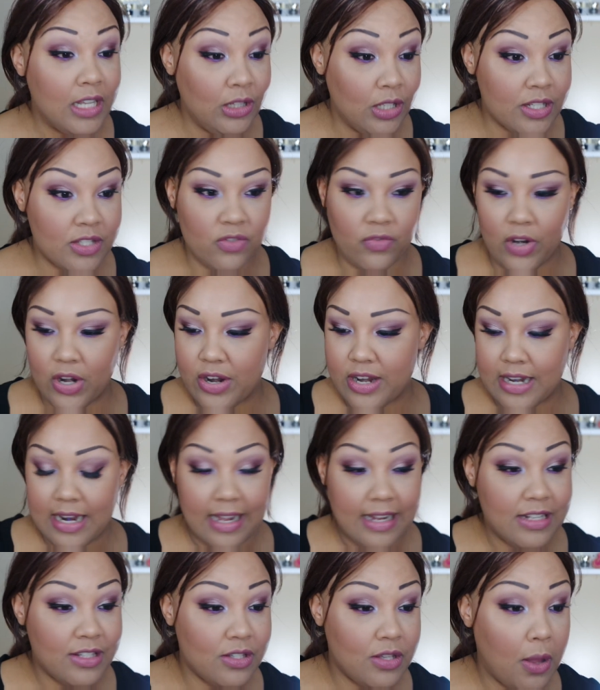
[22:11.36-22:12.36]
It looks very
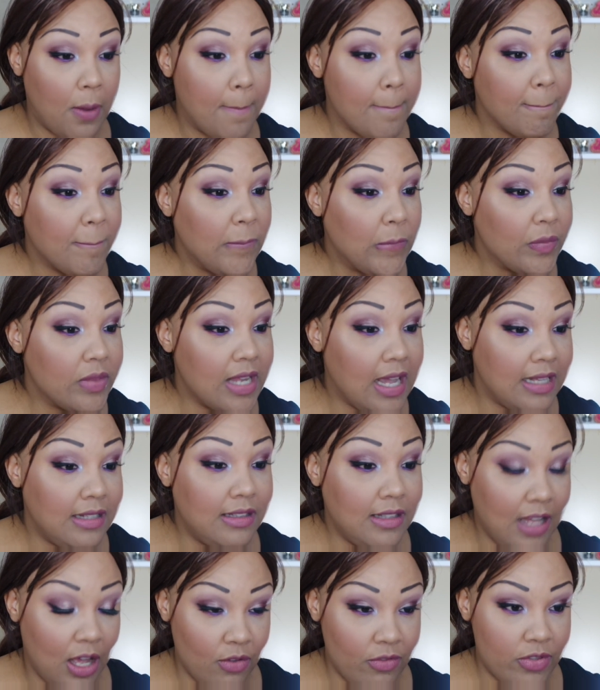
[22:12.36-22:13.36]
nice. So I
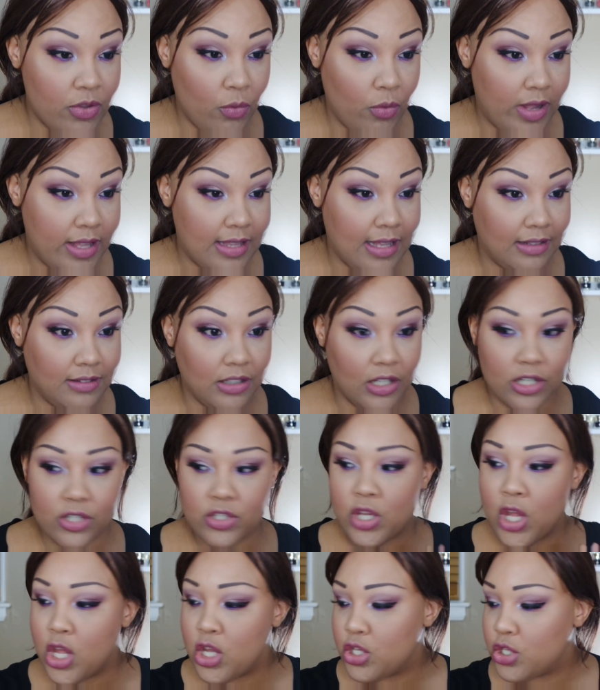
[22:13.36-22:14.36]
love the way that
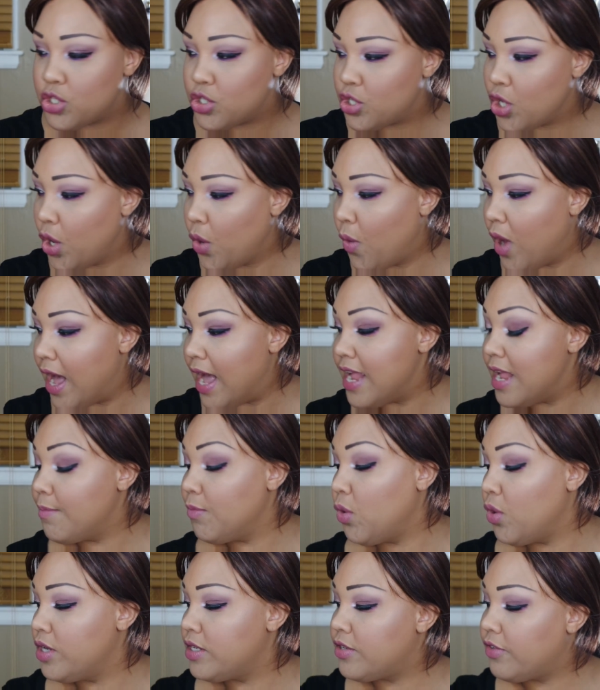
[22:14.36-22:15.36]
looks. So I
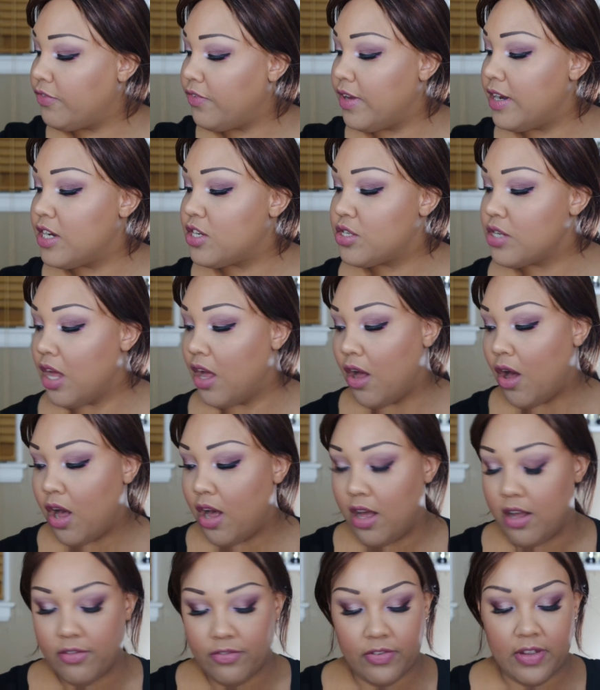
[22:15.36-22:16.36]
am going to finish
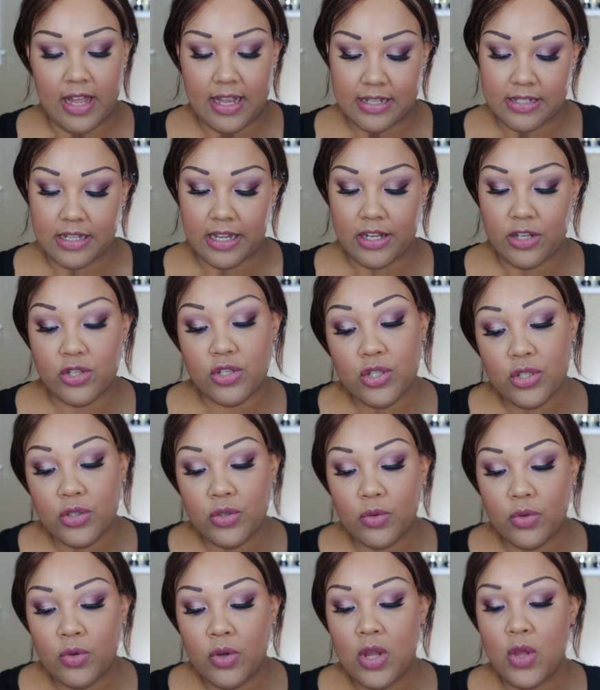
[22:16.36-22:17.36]
off as I
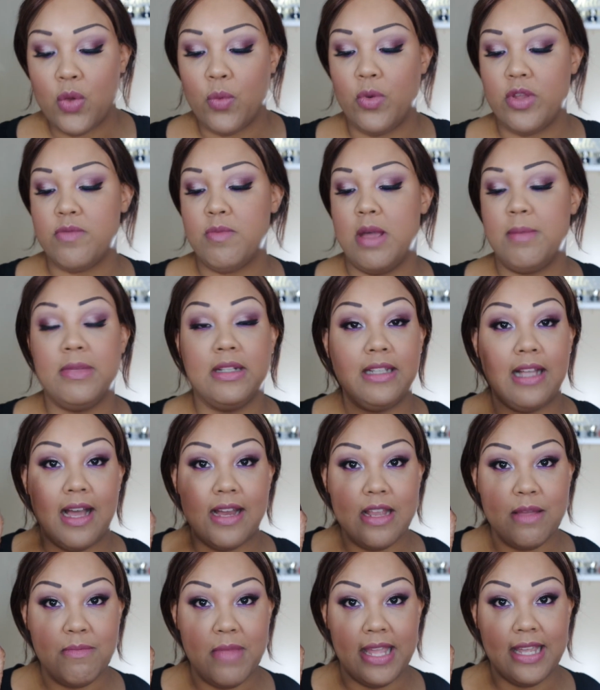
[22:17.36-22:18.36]
do with my
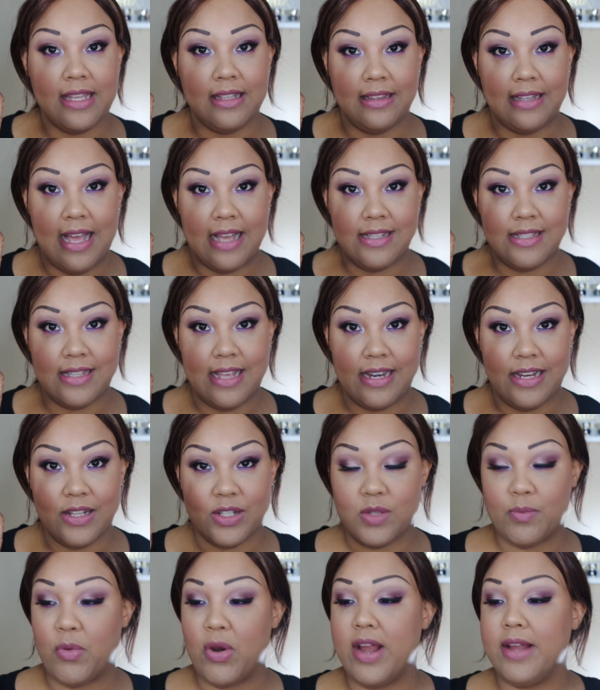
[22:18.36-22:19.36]
Milani Make It Last setting
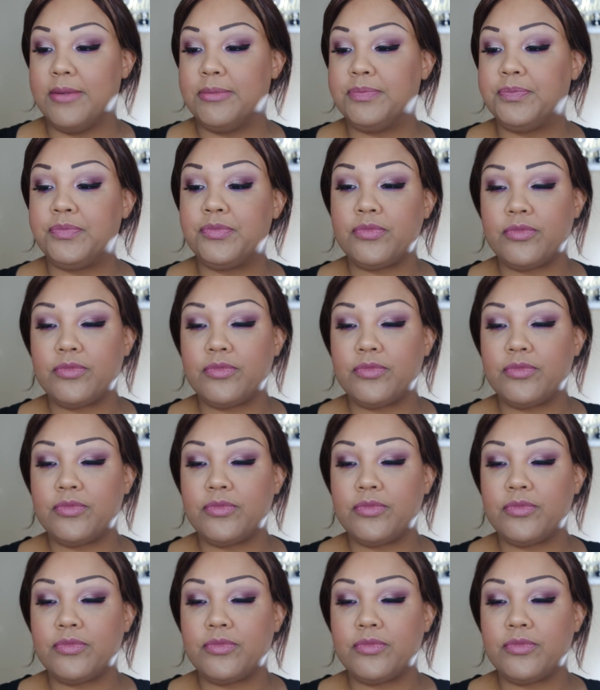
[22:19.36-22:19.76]
spray.